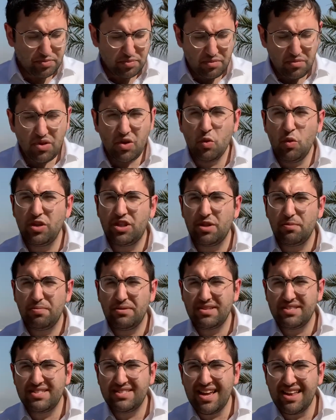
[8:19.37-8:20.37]
with the
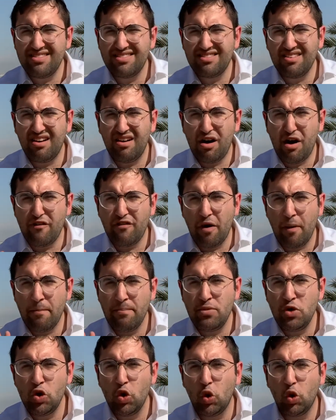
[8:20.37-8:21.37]
placenta of a
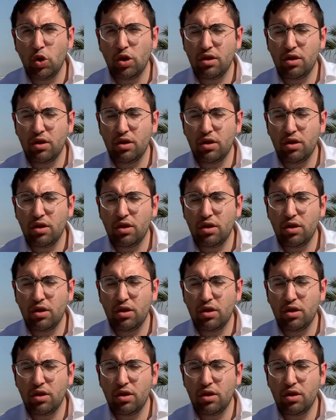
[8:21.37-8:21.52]
mule.